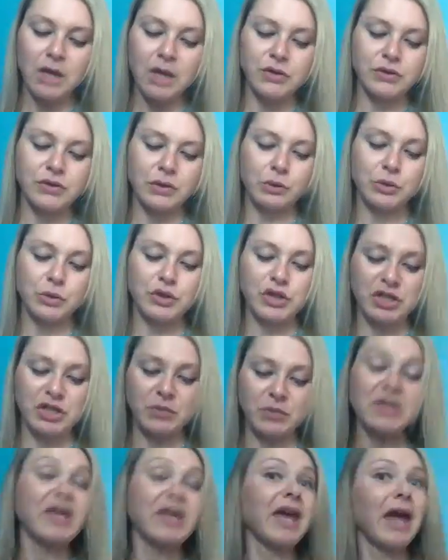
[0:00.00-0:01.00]
So just
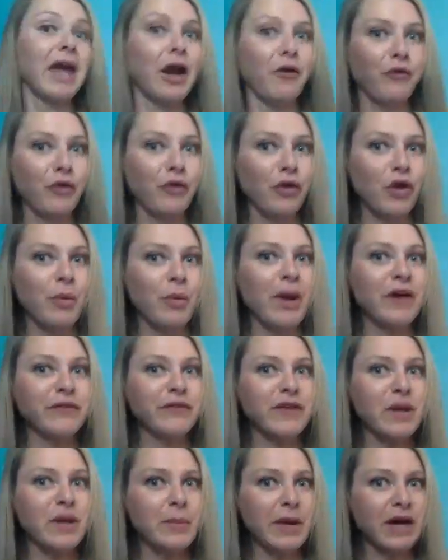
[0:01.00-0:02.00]
be careful about
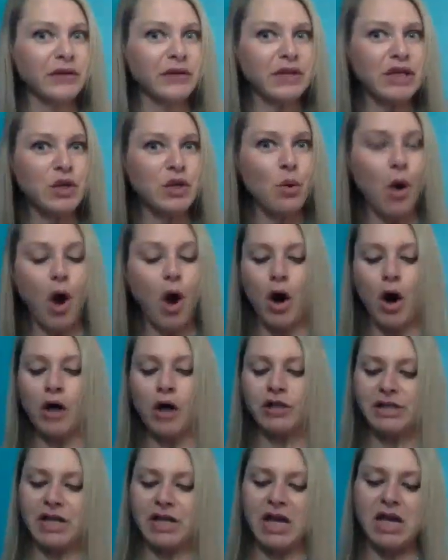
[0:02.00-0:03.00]
the amount that you
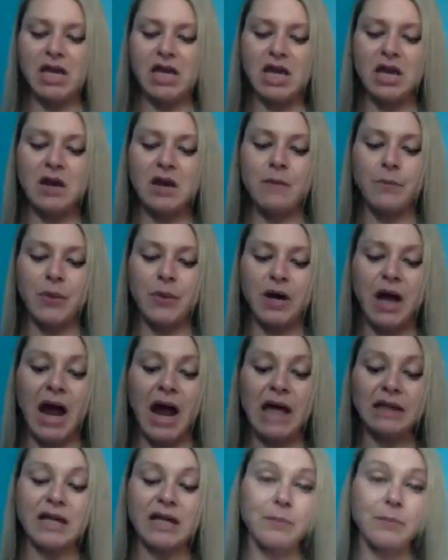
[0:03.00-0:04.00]
are taking, but
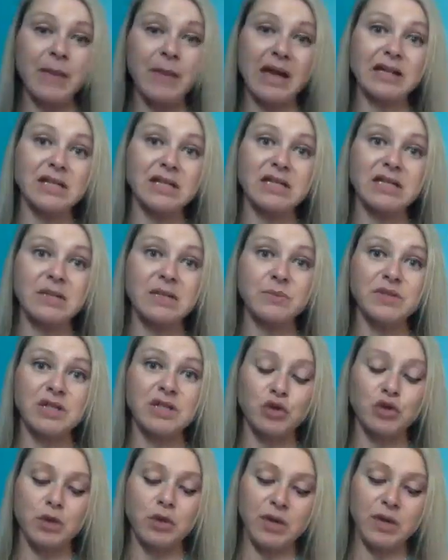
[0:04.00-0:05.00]
I like magnesium
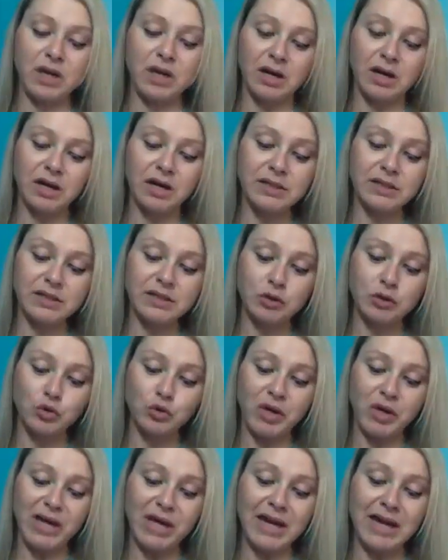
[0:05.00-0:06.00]
citrate because
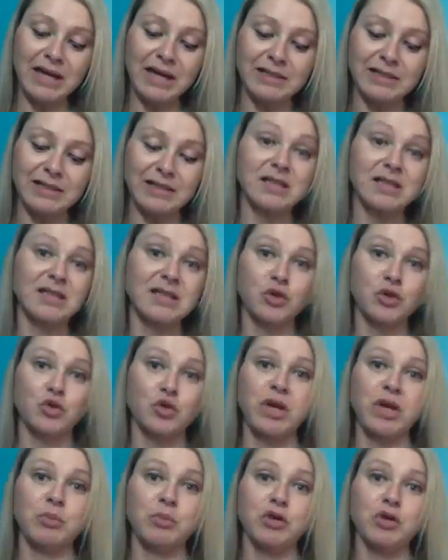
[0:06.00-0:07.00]
citric acid,
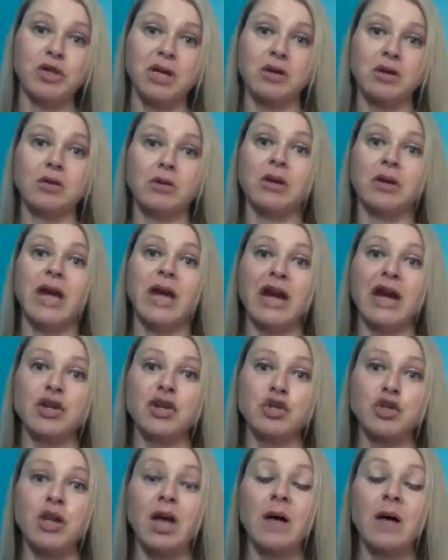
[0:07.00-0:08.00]
citrate in particular,
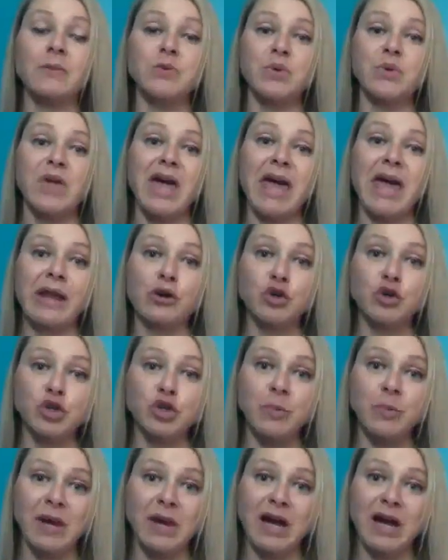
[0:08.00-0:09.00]
actually helps with
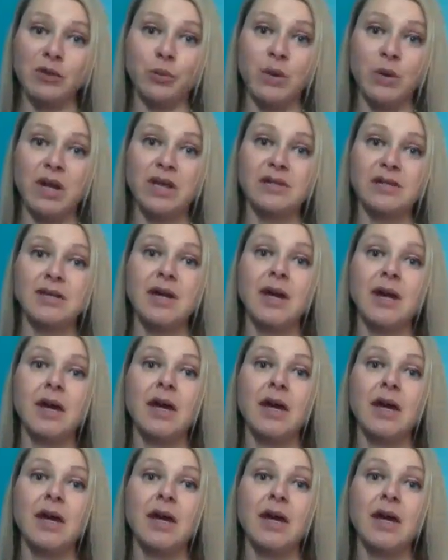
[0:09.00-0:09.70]
energy pathways